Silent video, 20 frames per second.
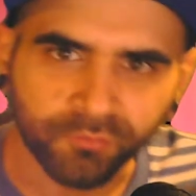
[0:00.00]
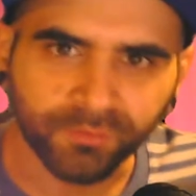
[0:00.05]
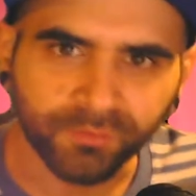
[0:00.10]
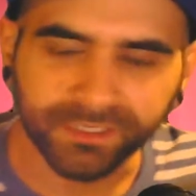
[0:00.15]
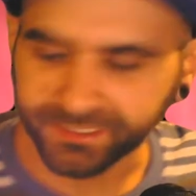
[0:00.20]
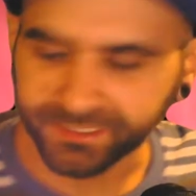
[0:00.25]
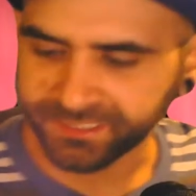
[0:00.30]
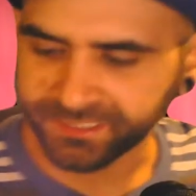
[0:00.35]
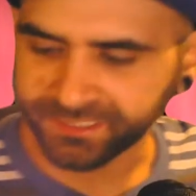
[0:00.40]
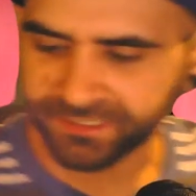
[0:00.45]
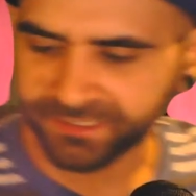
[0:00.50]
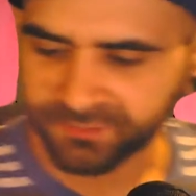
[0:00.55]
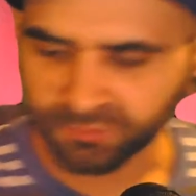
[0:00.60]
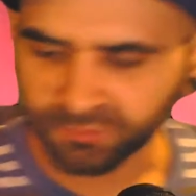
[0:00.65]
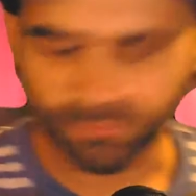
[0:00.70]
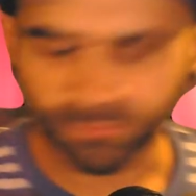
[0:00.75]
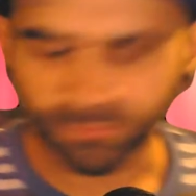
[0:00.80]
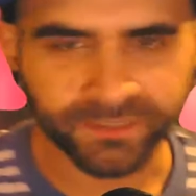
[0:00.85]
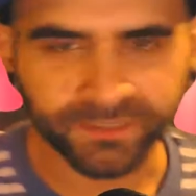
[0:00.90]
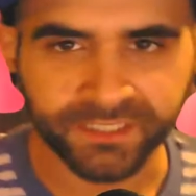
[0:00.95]
Really, they do
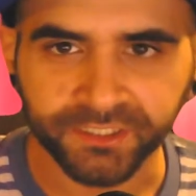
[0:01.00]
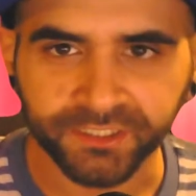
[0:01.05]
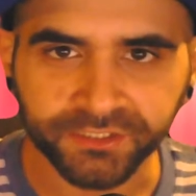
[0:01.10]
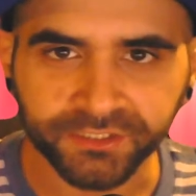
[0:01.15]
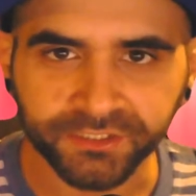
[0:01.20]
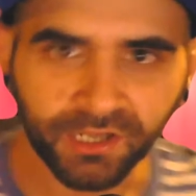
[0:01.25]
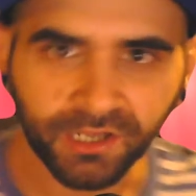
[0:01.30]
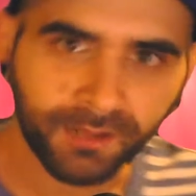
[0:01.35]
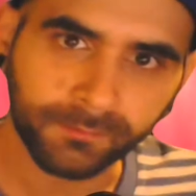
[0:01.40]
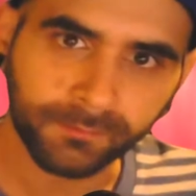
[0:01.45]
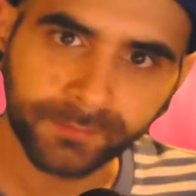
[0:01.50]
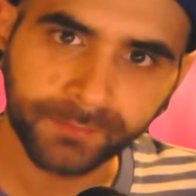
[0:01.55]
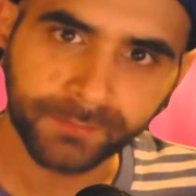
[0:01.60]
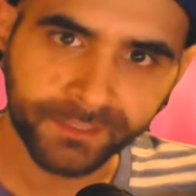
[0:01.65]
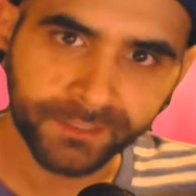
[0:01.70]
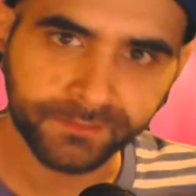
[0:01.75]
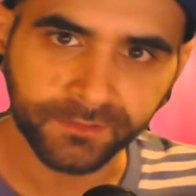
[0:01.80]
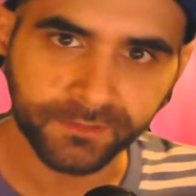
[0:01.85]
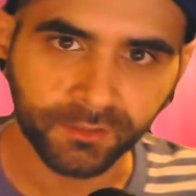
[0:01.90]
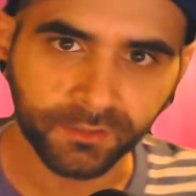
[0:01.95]
a really good job,
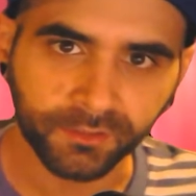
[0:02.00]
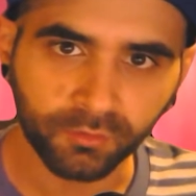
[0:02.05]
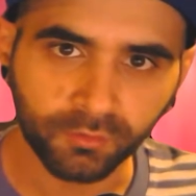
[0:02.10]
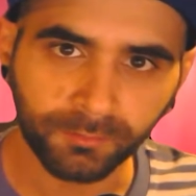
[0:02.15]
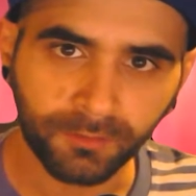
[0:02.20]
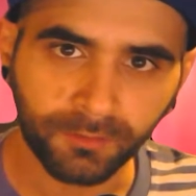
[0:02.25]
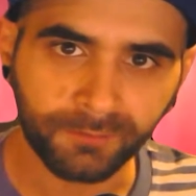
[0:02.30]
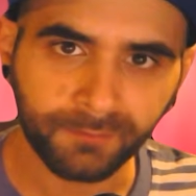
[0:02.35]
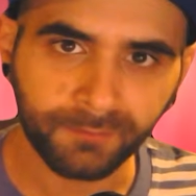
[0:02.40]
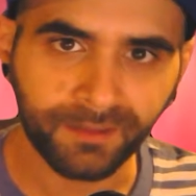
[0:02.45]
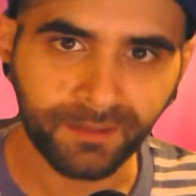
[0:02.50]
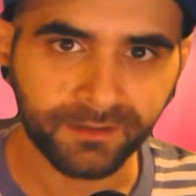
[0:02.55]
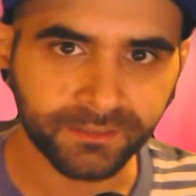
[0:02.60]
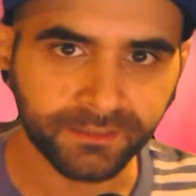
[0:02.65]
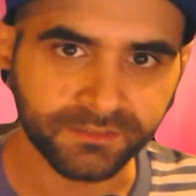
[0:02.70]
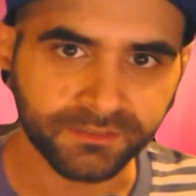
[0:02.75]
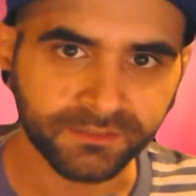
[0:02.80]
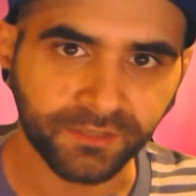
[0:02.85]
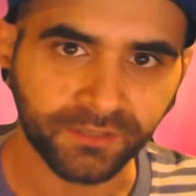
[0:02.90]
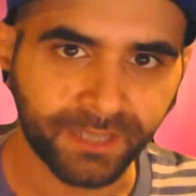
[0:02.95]
and the cool part about it
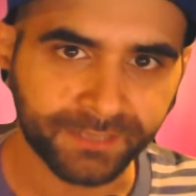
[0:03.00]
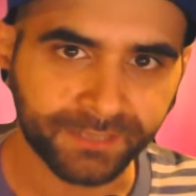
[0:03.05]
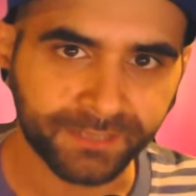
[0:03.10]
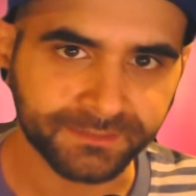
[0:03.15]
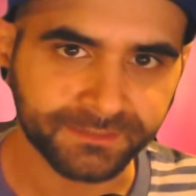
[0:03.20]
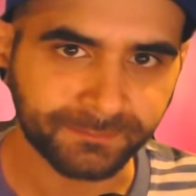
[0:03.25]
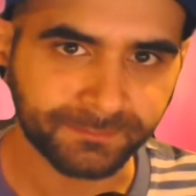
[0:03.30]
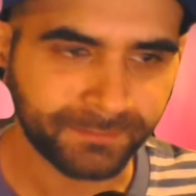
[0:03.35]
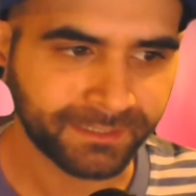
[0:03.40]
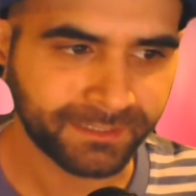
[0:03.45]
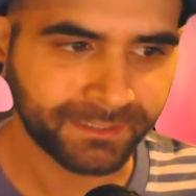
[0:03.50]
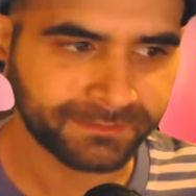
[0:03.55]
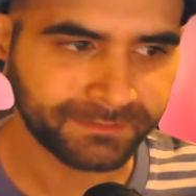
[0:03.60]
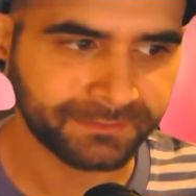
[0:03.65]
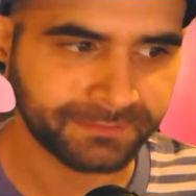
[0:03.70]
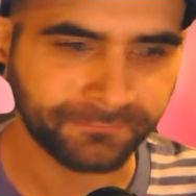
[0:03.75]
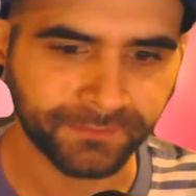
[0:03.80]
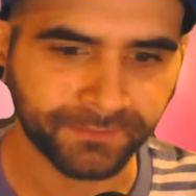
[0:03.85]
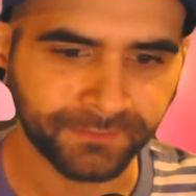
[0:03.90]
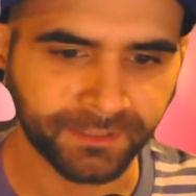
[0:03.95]
is you can actually pick
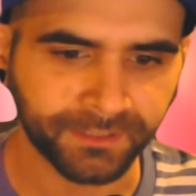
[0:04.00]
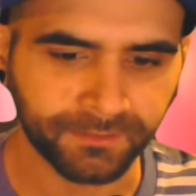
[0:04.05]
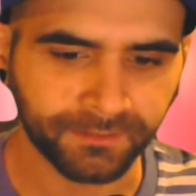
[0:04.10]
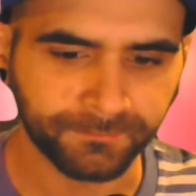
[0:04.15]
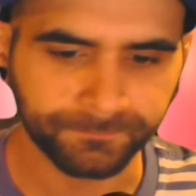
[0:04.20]
different